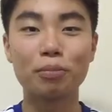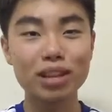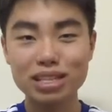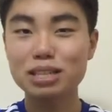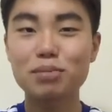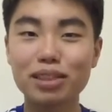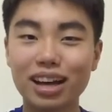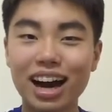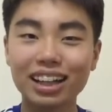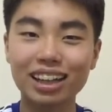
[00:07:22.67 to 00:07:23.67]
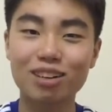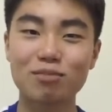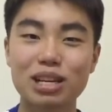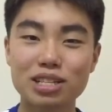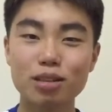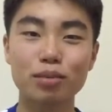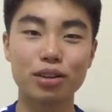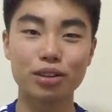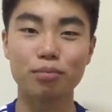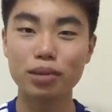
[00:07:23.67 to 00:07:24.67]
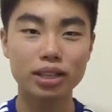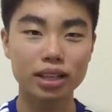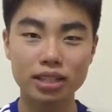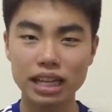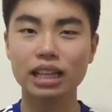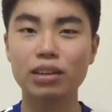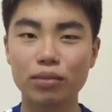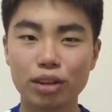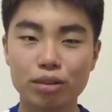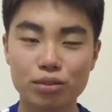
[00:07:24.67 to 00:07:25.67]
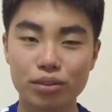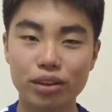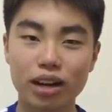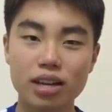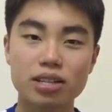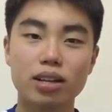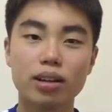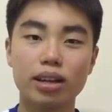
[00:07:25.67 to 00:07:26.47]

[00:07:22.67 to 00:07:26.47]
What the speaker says: this has been the highlight of my summer. Making daily videos with you guys.